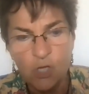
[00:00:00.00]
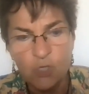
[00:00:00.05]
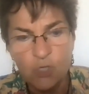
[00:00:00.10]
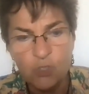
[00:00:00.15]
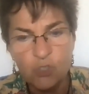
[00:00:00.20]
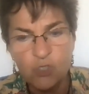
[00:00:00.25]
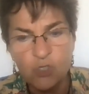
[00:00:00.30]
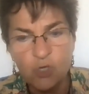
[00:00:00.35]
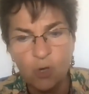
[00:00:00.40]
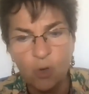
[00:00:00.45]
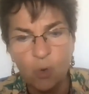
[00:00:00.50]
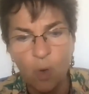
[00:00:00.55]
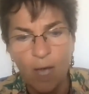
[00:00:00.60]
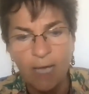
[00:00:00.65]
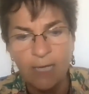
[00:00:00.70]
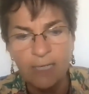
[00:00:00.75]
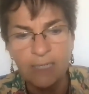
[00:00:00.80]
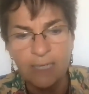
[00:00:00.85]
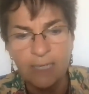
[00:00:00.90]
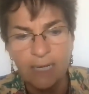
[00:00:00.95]
So
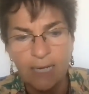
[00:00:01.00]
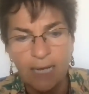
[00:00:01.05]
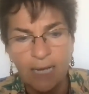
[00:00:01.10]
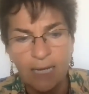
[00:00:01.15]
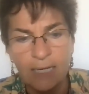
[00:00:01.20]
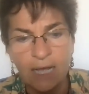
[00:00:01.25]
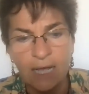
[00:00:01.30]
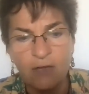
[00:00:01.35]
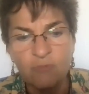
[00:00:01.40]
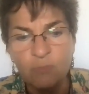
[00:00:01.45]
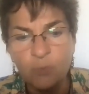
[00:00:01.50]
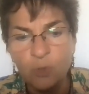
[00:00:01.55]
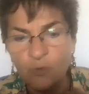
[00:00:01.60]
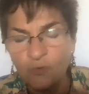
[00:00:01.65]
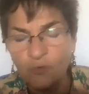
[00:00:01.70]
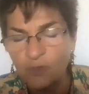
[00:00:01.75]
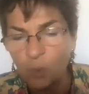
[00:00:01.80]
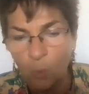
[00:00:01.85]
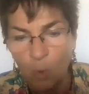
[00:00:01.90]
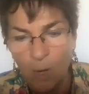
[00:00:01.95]
I
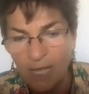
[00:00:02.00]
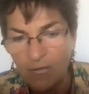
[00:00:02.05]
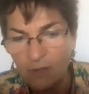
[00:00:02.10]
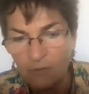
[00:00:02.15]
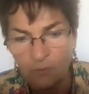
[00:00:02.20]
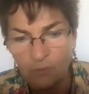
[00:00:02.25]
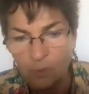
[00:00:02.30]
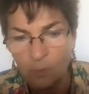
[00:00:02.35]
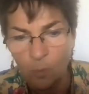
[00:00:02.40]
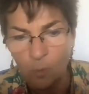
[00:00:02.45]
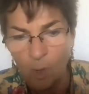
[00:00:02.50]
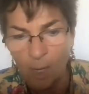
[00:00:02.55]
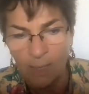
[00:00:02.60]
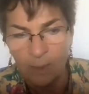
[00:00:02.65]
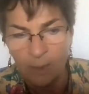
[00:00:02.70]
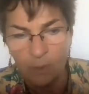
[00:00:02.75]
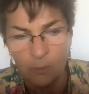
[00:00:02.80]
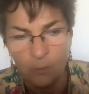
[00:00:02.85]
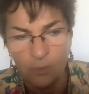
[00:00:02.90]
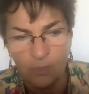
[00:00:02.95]
moved away from what
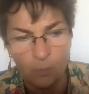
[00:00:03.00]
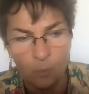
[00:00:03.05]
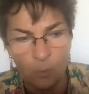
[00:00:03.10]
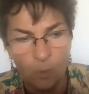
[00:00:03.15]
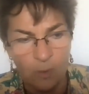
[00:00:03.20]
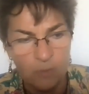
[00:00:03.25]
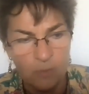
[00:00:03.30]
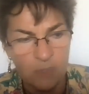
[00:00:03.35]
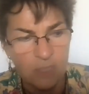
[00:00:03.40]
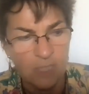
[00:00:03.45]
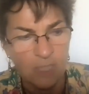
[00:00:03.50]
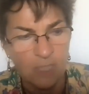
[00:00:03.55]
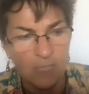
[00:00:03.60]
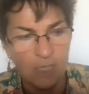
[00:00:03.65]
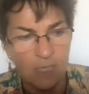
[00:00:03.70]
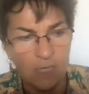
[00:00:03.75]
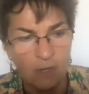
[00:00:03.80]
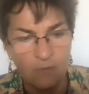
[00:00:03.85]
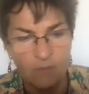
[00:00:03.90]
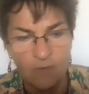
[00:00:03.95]
I was
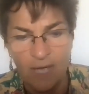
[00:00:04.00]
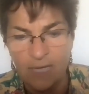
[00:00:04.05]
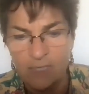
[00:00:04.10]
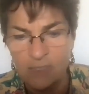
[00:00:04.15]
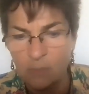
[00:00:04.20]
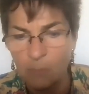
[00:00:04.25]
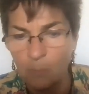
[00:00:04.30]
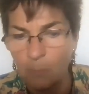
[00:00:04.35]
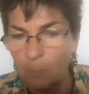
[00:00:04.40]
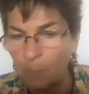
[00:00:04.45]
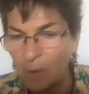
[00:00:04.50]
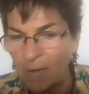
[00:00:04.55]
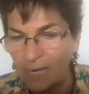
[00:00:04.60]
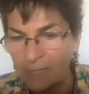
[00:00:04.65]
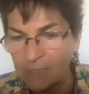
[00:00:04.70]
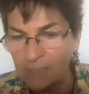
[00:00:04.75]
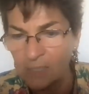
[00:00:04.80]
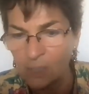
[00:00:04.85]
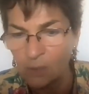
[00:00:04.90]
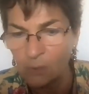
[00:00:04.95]
thinking of as a
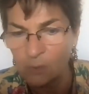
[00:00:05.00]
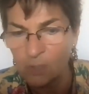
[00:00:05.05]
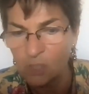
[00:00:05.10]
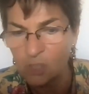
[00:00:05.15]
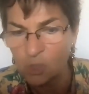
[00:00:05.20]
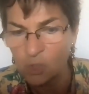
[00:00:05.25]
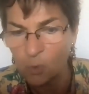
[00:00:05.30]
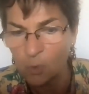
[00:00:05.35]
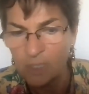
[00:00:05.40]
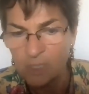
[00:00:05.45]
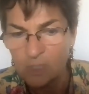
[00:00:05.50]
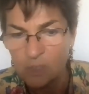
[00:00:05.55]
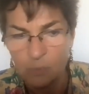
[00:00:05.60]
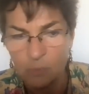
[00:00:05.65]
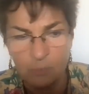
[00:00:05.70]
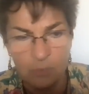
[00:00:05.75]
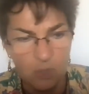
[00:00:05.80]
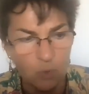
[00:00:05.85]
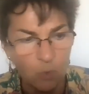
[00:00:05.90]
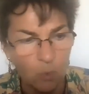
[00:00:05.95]
binary choice
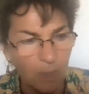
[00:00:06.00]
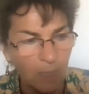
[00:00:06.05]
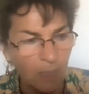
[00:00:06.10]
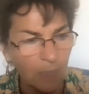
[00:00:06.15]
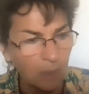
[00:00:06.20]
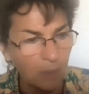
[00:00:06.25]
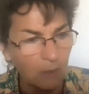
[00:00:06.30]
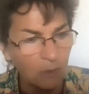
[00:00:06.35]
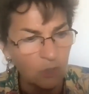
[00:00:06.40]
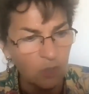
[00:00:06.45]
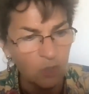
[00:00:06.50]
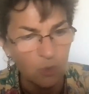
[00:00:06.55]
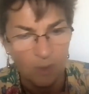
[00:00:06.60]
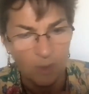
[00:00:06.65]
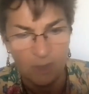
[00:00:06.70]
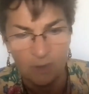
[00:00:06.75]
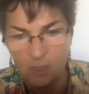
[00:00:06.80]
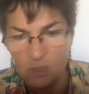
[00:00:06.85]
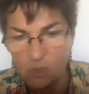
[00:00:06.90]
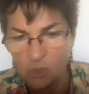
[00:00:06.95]
between
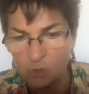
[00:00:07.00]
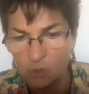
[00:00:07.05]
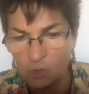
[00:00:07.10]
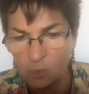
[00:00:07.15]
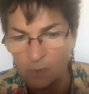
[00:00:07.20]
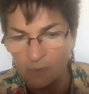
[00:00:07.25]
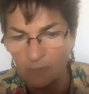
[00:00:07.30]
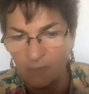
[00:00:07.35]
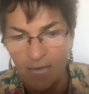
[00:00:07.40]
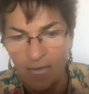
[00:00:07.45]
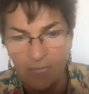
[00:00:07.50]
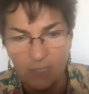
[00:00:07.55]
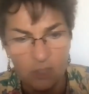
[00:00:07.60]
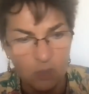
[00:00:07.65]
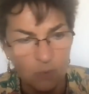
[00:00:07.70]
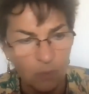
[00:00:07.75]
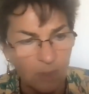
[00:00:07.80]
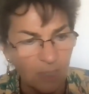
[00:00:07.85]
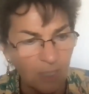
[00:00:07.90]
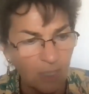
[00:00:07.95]
doing this or doing that,
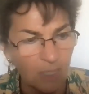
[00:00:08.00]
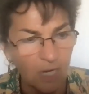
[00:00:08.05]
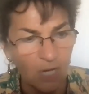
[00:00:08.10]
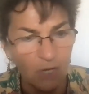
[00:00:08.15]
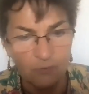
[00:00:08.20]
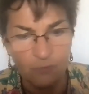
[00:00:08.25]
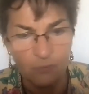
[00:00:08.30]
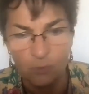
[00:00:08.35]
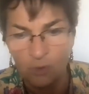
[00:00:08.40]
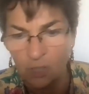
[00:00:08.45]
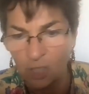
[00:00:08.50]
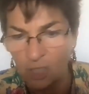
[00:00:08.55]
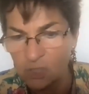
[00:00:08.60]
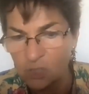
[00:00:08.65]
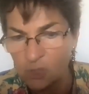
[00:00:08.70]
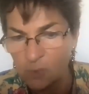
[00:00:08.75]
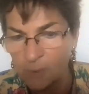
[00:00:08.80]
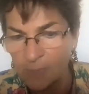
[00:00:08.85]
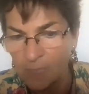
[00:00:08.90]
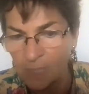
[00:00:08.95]
doing enough or not
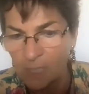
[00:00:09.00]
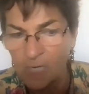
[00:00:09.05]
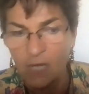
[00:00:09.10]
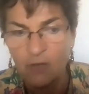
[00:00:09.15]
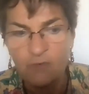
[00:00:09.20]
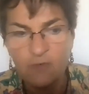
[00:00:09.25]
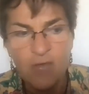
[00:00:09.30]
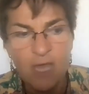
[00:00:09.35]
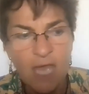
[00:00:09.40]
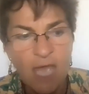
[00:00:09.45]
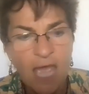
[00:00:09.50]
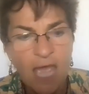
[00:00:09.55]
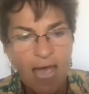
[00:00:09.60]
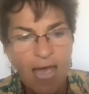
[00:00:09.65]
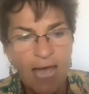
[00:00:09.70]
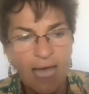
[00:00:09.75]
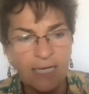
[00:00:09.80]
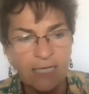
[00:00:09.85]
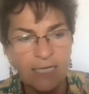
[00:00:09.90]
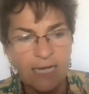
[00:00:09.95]
doing enough,
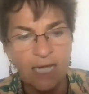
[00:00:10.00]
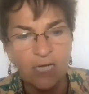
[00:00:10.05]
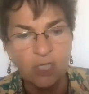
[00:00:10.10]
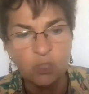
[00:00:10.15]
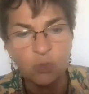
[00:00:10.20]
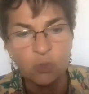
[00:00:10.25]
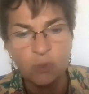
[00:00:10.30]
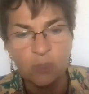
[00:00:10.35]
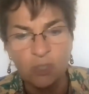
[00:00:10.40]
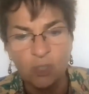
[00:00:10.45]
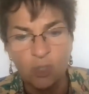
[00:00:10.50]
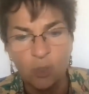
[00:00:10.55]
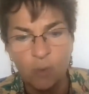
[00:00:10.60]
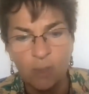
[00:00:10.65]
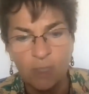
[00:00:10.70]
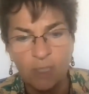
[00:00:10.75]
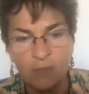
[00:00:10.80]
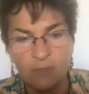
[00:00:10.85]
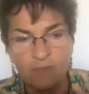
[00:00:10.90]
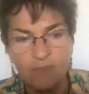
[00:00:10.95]
and actually
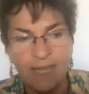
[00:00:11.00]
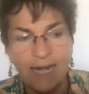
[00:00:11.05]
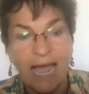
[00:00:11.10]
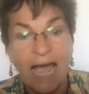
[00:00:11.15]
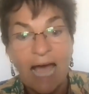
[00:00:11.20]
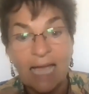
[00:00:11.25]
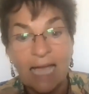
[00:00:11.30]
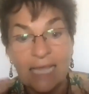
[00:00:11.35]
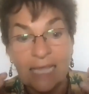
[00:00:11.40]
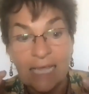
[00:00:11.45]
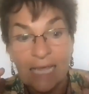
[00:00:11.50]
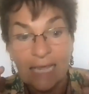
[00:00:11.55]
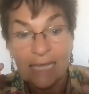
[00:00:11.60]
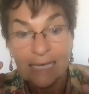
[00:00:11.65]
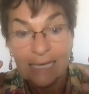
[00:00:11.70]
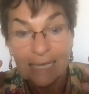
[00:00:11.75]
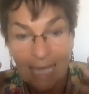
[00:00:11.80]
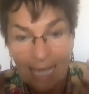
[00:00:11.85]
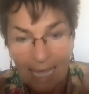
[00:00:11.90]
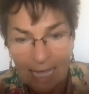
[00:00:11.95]
knowing that I
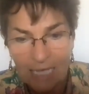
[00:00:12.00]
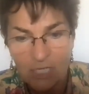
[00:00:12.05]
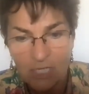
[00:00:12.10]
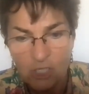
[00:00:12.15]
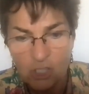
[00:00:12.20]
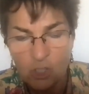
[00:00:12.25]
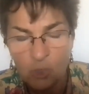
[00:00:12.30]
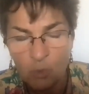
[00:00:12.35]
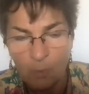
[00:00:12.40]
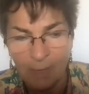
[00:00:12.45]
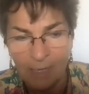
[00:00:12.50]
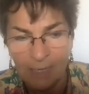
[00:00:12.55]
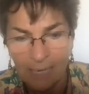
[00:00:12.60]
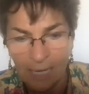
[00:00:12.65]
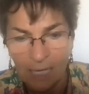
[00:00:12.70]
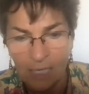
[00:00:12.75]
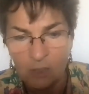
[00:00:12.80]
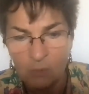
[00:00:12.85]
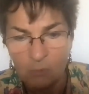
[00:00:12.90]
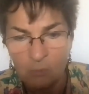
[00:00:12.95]
can do my
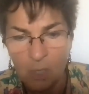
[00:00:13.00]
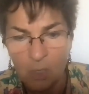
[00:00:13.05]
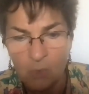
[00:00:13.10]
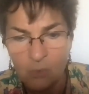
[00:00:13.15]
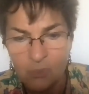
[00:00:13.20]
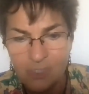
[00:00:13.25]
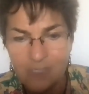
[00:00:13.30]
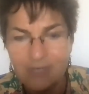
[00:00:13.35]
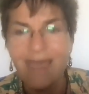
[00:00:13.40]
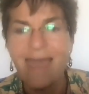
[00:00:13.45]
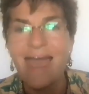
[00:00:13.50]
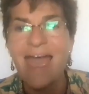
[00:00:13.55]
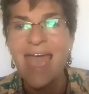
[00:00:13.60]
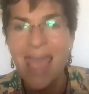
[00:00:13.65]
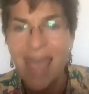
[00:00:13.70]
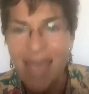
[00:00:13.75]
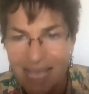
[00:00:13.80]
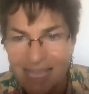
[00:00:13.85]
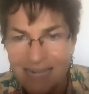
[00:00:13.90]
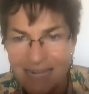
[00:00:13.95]
utmost
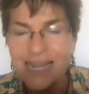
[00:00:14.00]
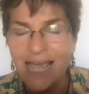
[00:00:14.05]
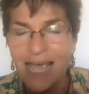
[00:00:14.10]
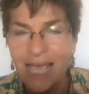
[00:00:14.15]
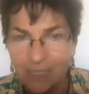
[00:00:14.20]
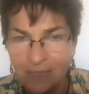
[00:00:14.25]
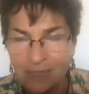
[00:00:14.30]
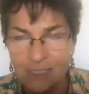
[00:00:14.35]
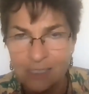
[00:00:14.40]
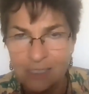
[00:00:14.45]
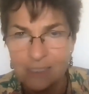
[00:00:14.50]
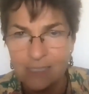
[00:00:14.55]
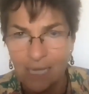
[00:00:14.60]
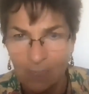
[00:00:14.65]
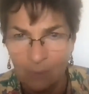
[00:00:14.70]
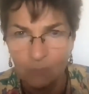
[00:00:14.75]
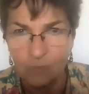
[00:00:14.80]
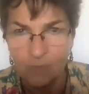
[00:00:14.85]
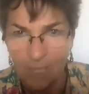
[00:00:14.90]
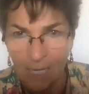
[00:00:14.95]
and at the
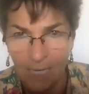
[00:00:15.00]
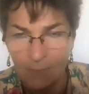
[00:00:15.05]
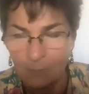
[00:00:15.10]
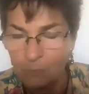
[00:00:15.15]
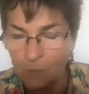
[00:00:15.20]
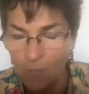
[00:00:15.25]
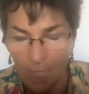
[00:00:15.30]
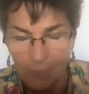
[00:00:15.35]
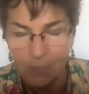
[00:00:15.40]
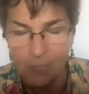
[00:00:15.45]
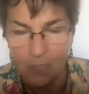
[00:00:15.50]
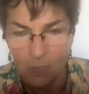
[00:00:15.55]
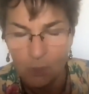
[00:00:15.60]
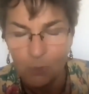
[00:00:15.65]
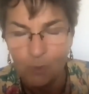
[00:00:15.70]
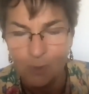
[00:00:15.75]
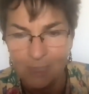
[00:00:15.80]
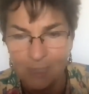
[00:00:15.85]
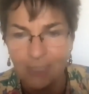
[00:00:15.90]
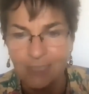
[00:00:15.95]
same time, not
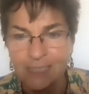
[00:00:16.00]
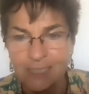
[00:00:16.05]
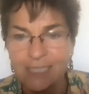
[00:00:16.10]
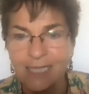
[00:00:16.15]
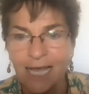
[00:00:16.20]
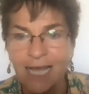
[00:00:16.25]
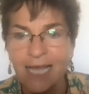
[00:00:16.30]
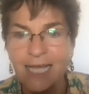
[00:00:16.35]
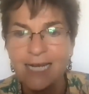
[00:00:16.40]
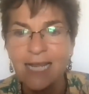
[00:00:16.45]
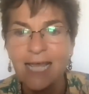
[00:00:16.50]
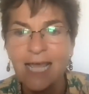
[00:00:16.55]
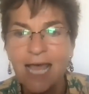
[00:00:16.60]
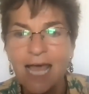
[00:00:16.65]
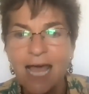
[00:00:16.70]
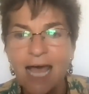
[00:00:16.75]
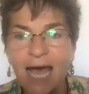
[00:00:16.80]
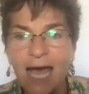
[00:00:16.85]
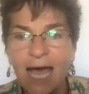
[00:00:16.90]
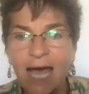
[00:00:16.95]
contradicting that,
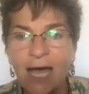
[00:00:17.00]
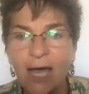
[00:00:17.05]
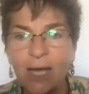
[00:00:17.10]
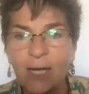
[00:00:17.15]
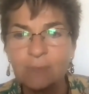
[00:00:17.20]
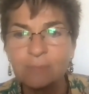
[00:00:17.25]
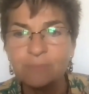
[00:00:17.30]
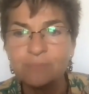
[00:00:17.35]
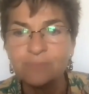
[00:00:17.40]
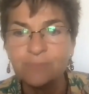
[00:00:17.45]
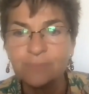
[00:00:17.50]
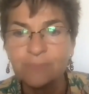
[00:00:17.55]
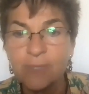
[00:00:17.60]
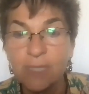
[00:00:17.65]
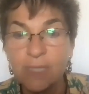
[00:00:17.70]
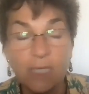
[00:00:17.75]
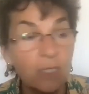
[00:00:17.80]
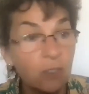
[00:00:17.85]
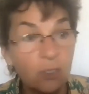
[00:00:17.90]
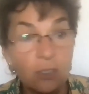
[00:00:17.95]

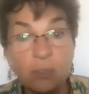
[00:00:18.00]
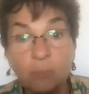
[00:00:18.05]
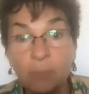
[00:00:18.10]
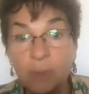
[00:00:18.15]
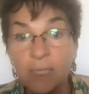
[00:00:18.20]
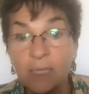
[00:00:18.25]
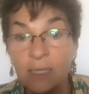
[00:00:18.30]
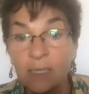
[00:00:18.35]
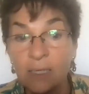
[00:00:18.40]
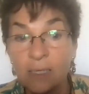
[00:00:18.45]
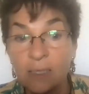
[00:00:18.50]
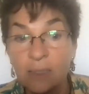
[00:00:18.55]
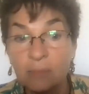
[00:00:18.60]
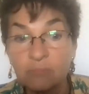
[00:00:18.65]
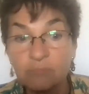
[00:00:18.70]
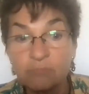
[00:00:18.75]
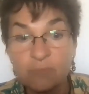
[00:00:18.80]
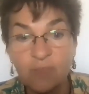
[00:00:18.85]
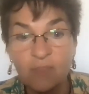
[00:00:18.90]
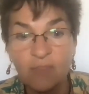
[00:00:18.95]
it could be
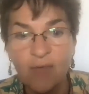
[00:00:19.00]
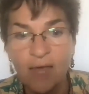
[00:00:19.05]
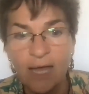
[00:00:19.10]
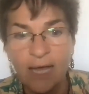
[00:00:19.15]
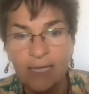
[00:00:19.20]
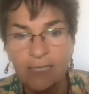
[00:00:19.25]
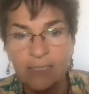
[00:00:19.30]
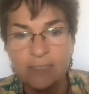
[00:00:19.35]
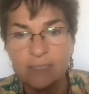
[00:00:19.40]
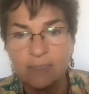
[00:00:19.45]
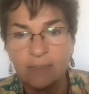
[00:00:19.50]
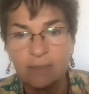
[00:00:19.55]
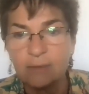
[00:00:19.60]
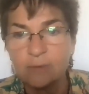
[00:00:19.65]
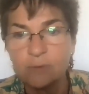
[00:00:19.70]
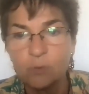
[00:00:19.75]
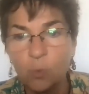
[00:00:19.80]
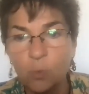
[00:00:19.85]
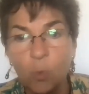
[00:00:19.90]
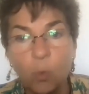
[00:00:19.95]
that
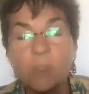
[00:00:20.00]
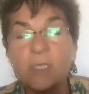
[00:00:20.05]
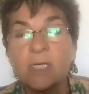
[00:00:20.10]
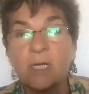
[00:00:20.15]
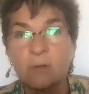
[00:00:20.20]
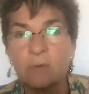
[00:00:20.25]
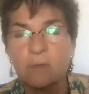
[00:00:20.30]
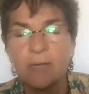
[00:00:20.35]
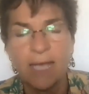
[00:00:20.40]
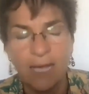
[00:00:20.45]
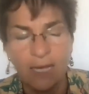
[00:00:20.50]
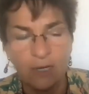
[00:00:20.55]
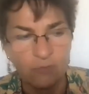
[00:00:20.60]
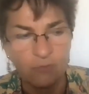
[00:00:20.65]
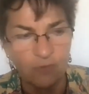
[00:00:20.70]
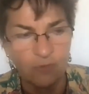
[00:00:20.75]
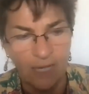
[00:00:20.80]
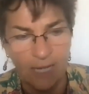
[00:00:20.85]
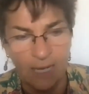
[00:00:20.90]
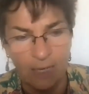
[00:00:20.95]
we don't
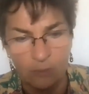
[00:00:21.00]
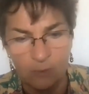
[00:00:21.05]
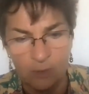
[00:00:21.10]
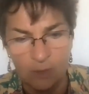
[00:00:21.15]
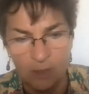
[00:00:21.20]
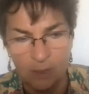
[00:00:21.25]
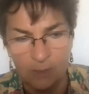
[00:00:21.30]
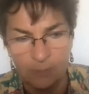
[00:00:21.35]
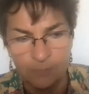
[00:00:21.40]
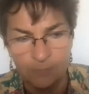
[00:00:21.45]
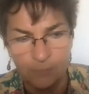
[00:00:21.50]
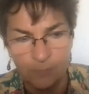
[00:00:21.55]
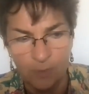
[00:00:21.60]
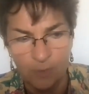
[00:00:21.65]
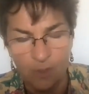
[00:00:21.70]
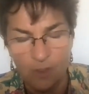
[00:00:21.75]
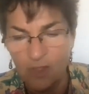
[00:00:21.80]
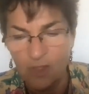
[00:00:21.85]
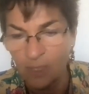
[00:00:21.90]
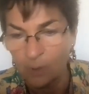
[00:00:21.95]
have the outcome
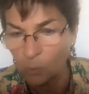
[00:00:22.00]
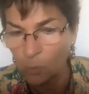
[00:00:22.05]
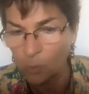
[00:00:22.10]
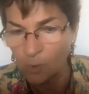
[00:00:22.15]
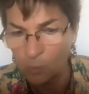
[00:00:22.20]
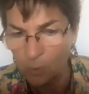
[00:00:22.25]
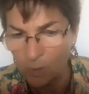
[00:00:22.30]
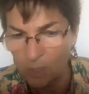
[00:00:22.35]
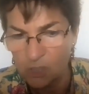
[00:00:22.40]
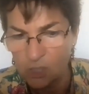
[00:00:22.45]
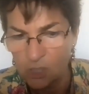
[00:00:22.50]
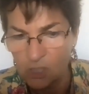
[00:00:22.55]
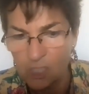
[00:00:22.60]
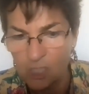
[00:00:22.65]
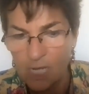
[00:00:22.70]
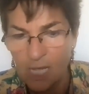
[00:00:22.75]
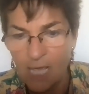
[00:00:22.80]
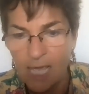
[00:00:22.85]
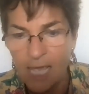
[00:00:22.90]
that we wish.